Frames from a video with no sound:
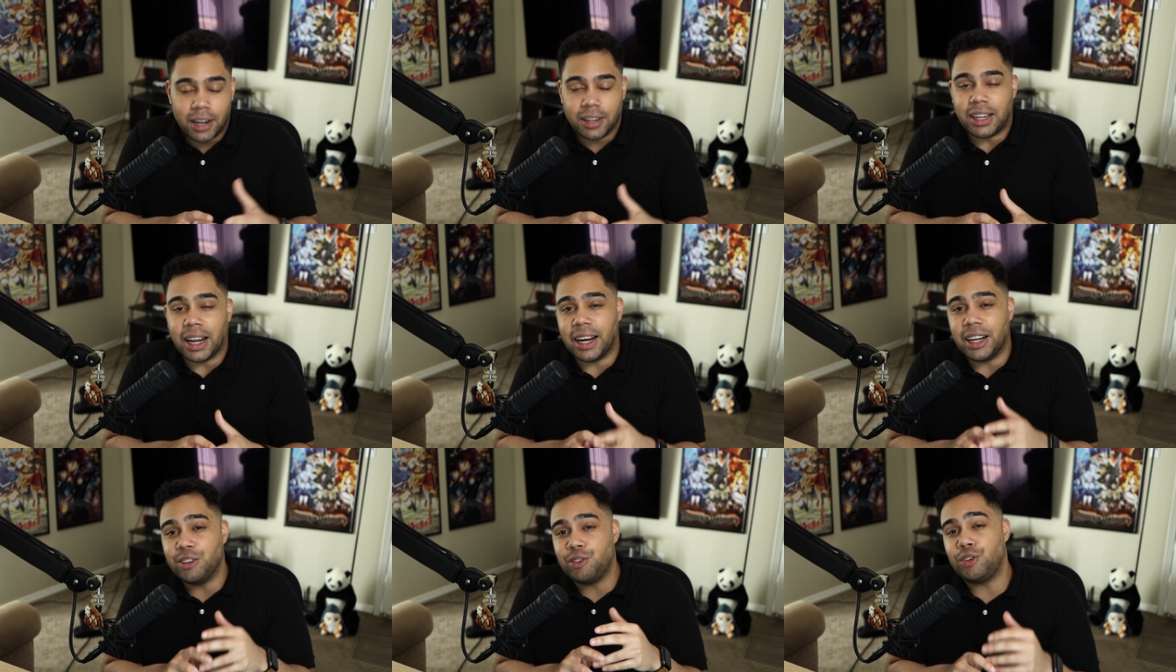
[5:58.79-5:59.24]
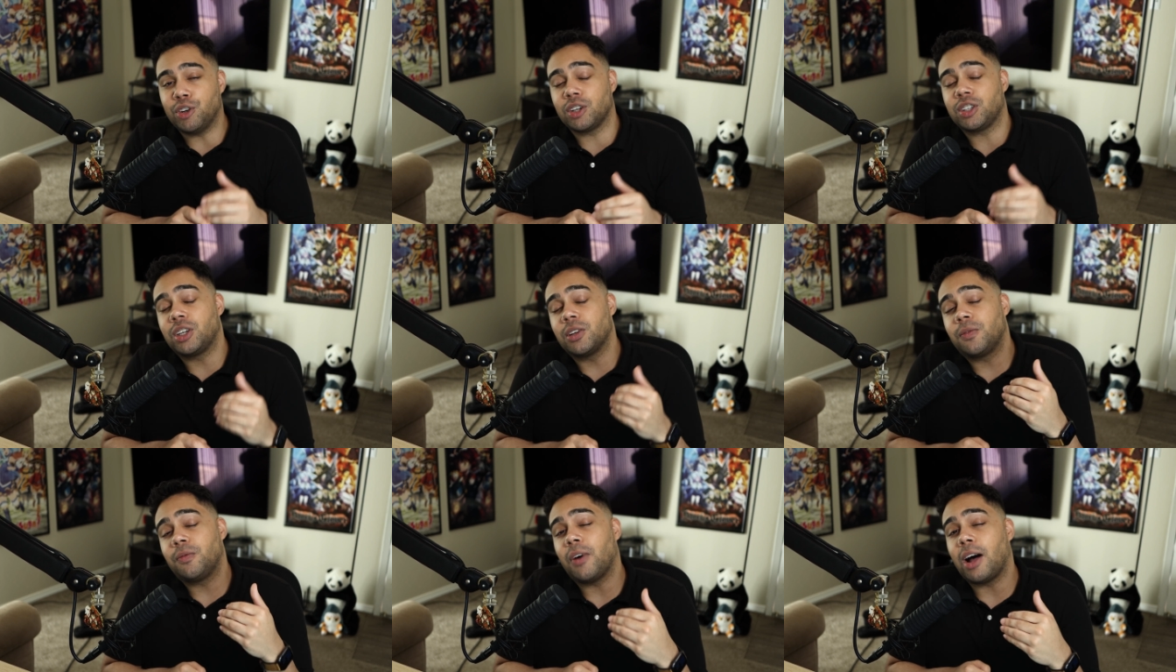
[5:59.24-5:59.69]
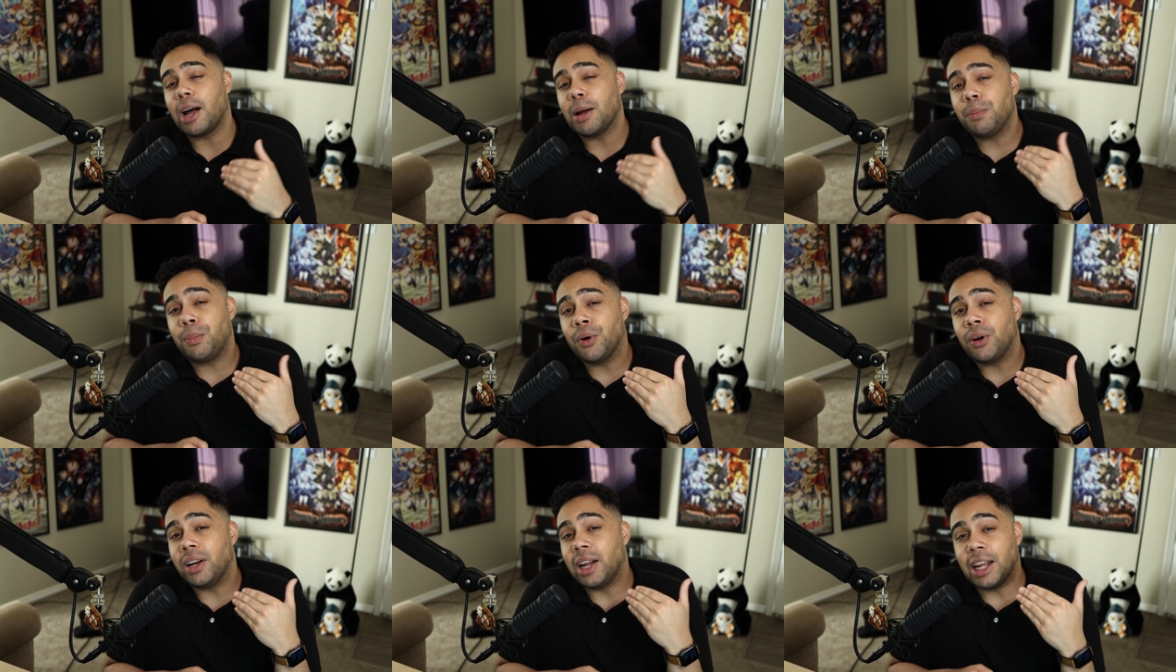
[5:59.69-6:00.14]
that it
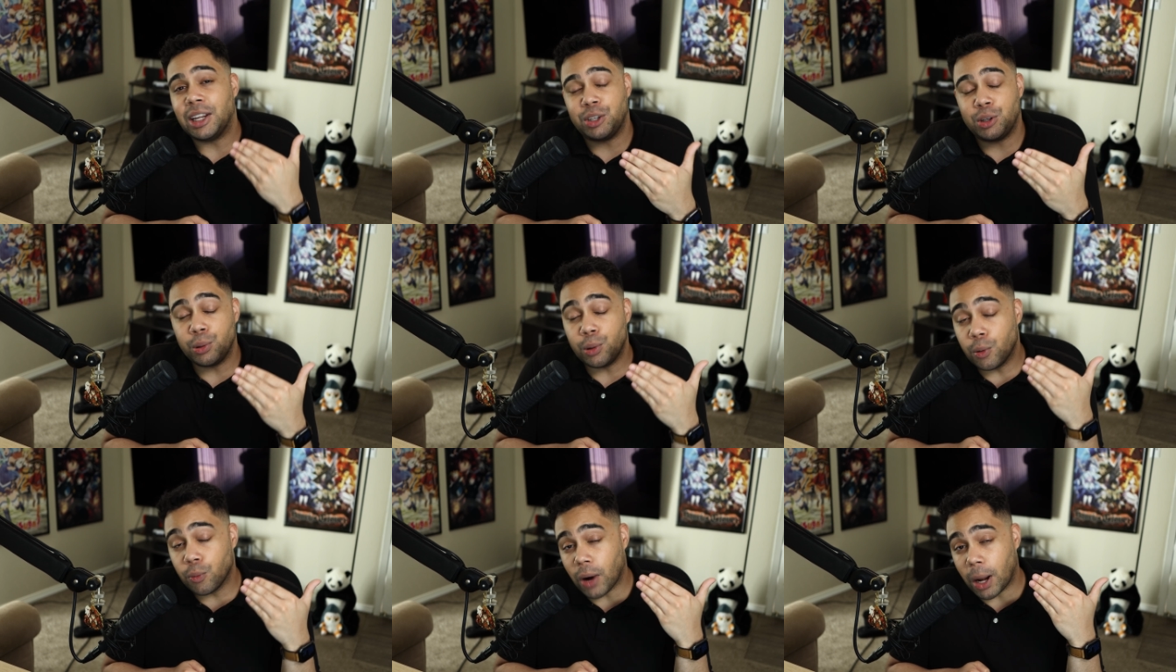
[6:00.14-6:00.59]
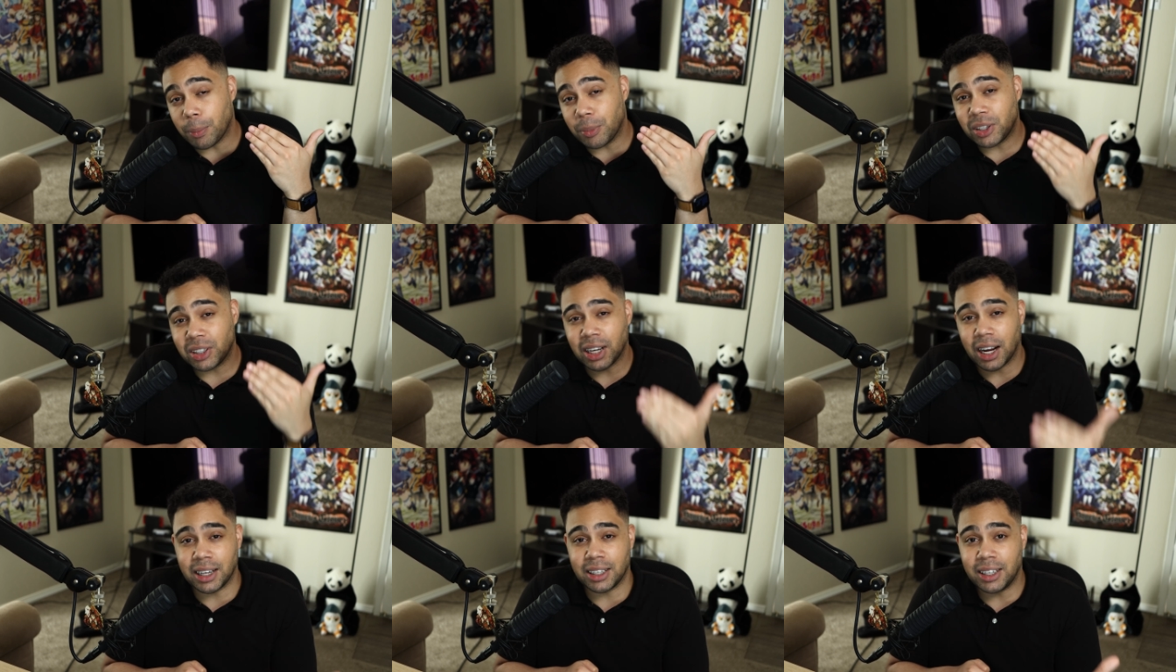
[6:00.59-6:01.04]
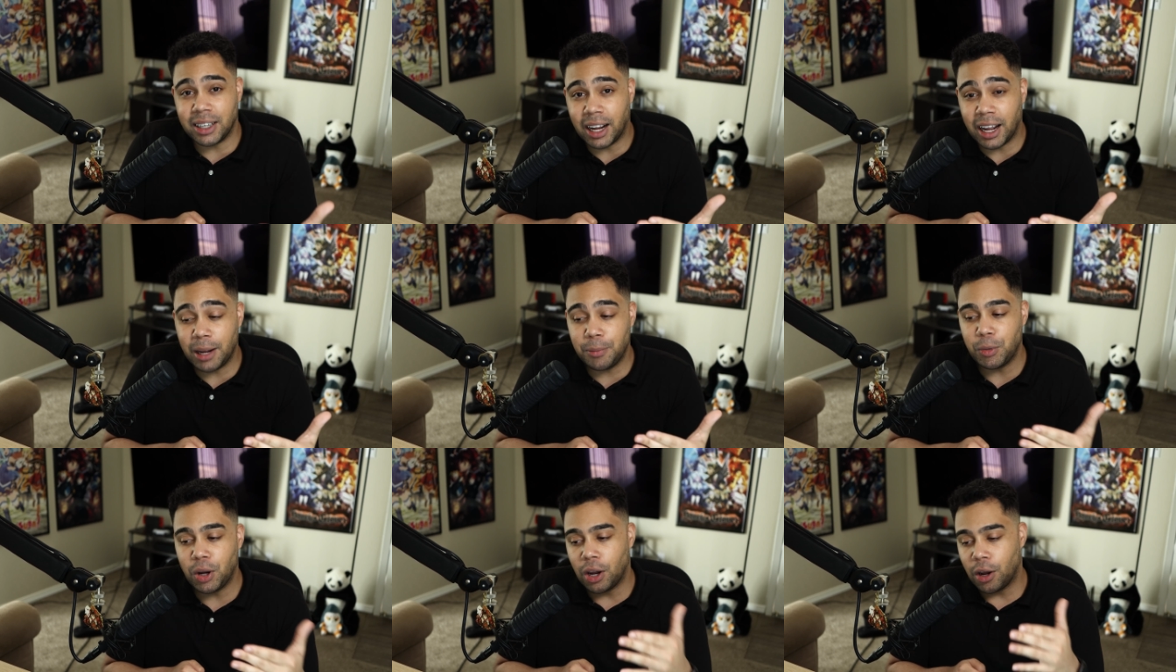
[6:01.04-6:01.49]
justified putting a 2 right beside the
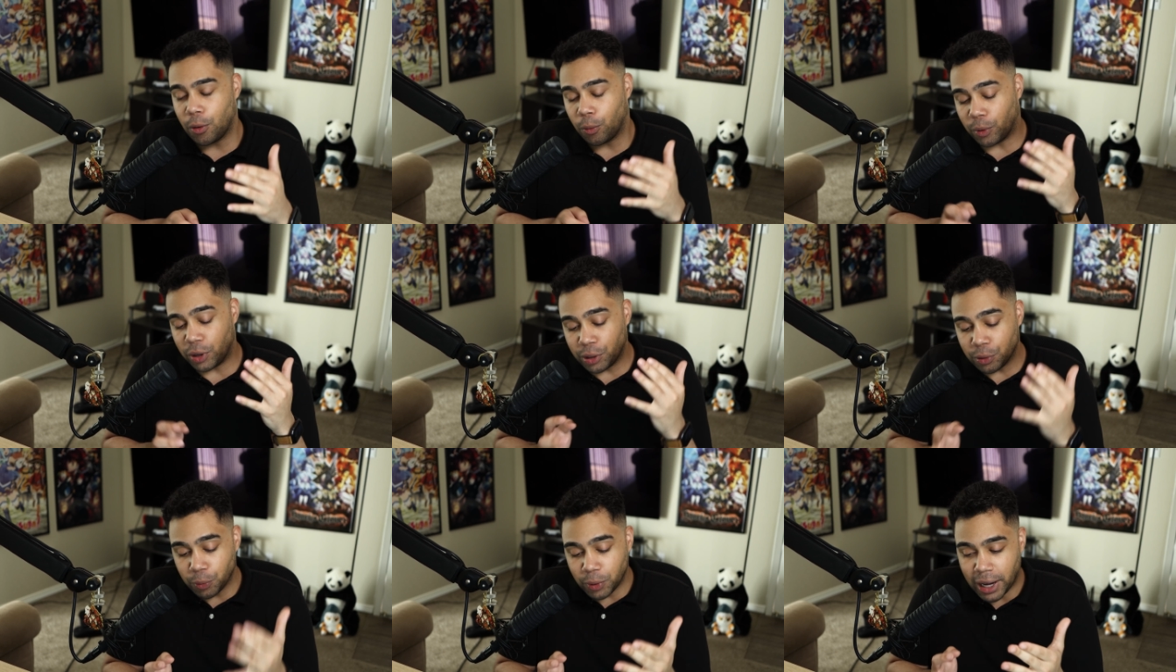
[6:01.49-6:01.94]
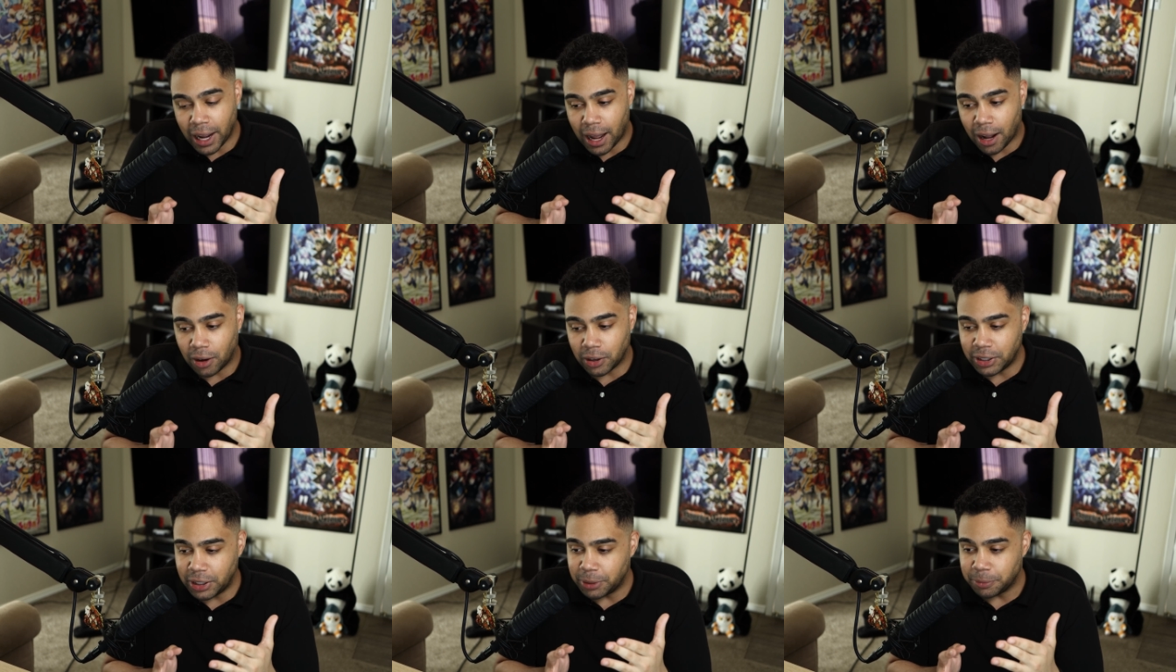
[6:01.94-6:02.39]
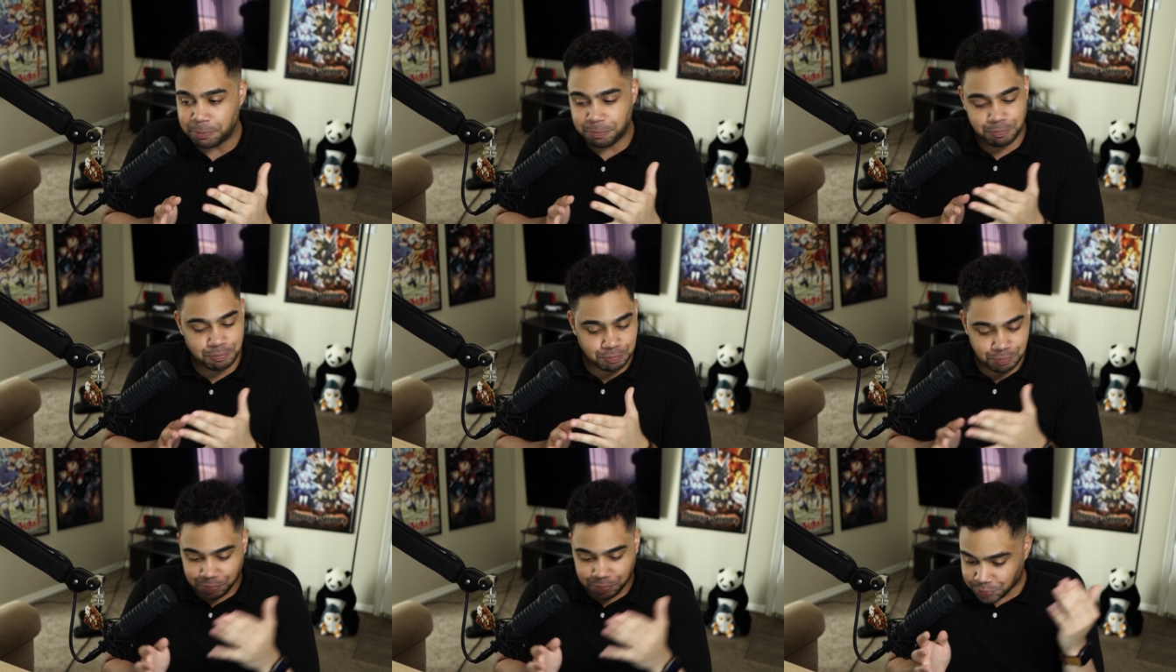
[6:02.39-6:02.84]
name, when in reality,
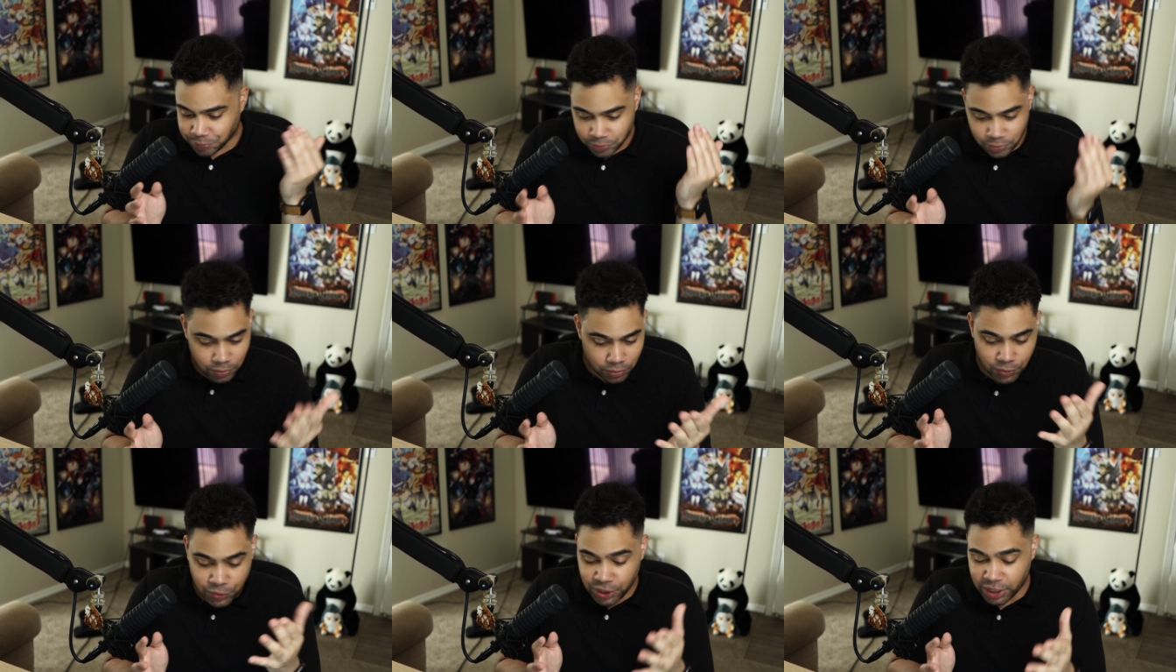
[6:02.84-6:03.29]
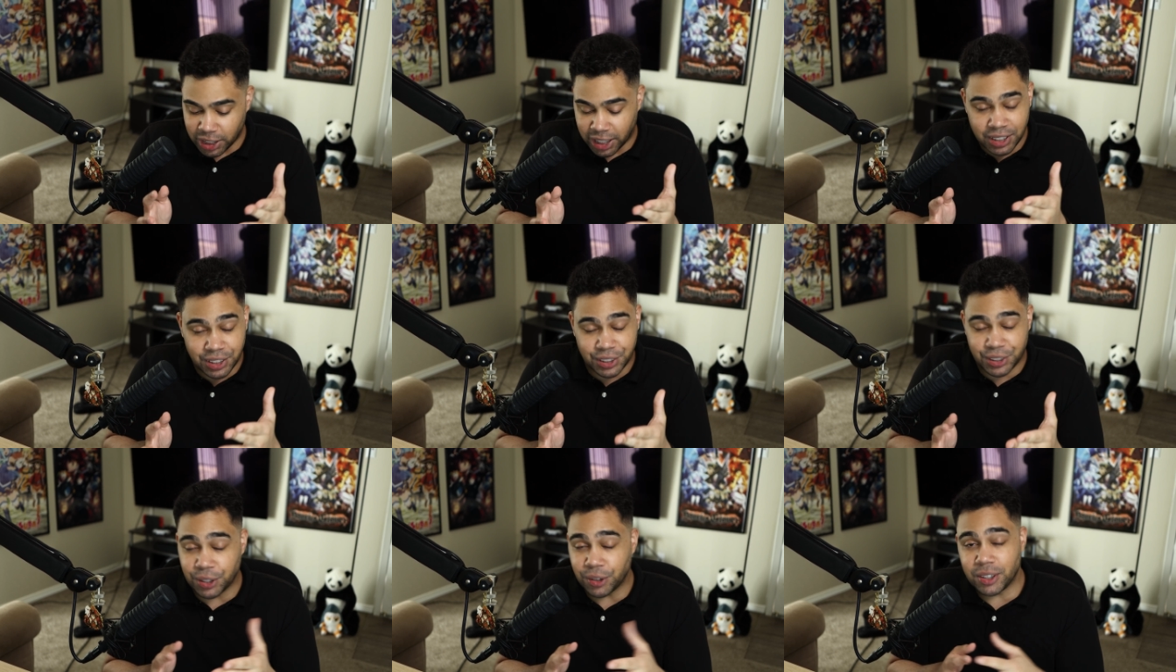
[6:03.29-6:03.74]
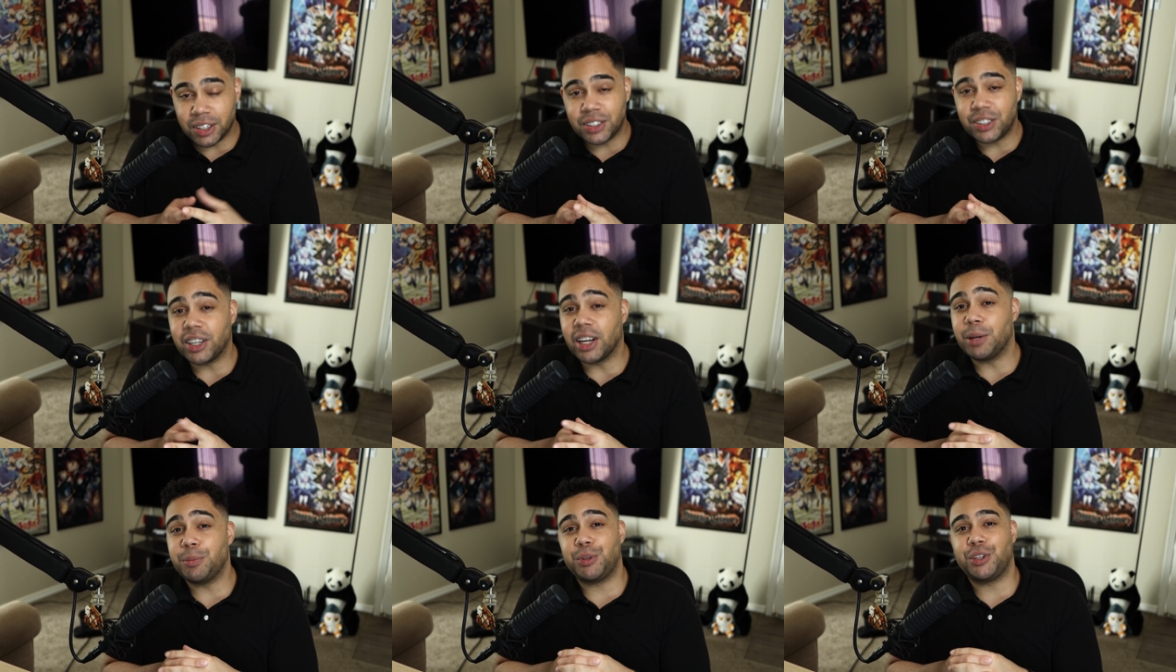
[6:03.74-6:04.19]
it's still the
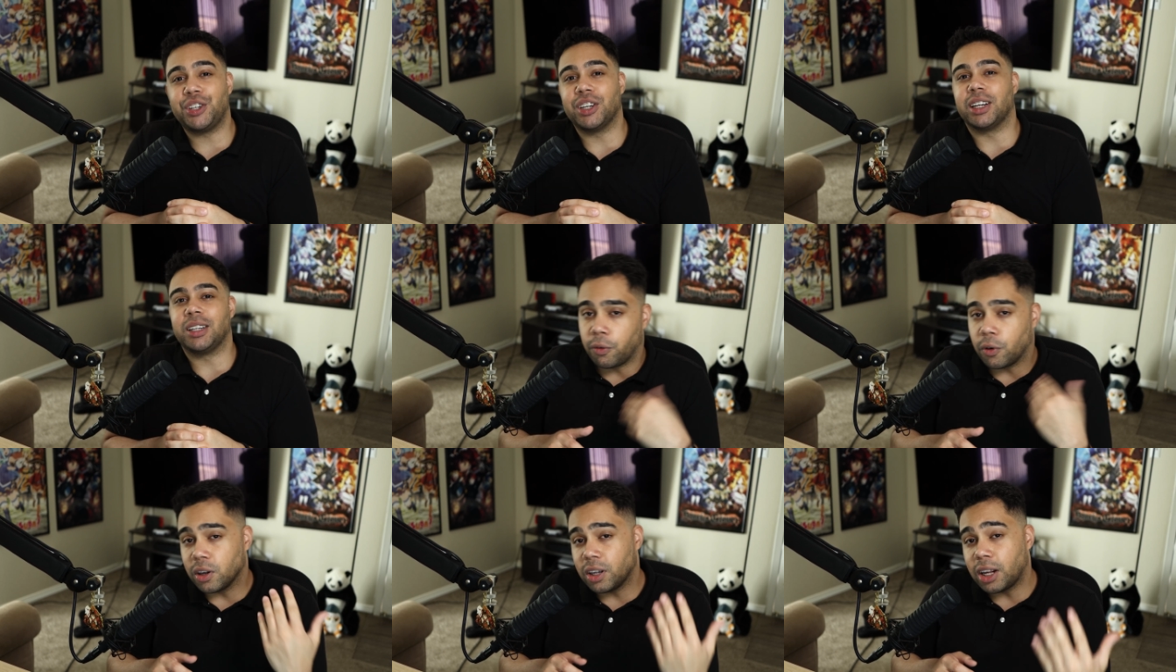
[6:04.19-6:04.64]
same shit. For a